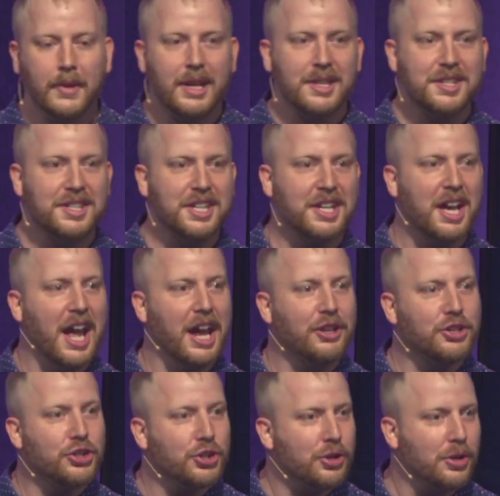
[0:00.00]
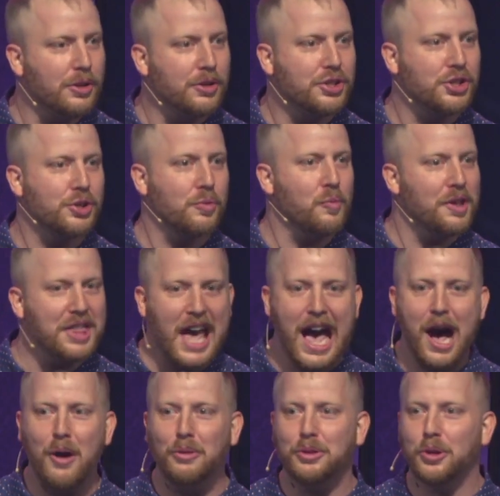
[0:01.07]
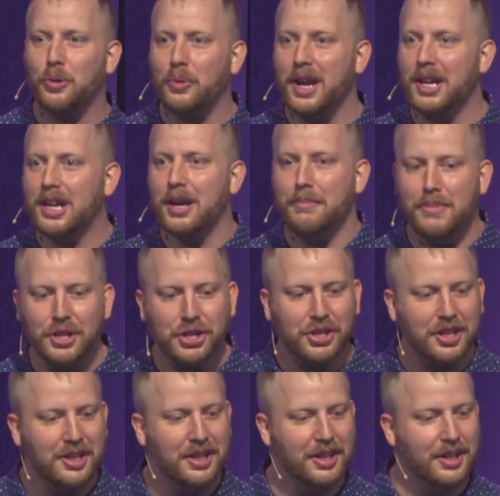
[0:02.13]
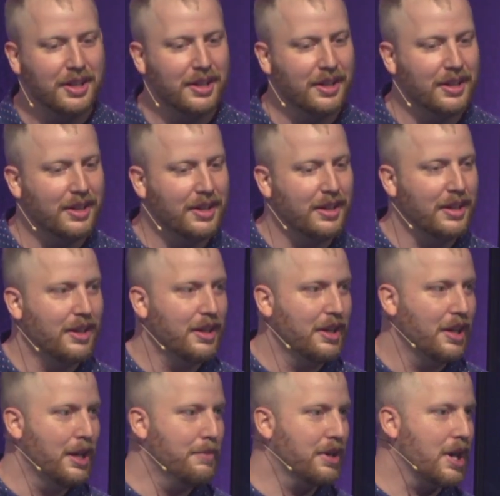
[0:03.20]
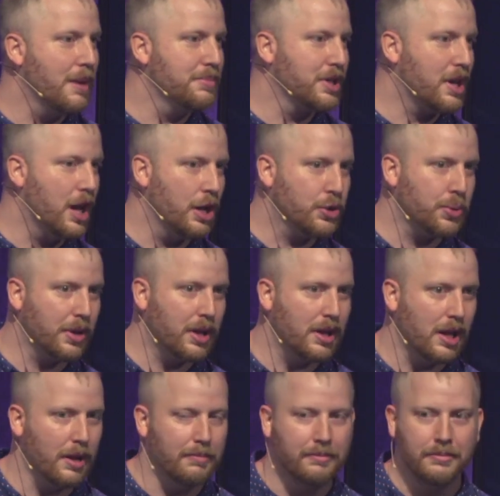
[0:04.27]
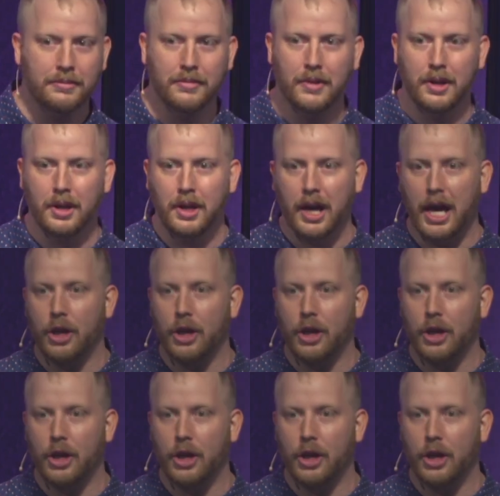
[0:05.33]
See, a church without the Great Commission, it becomes a country club, a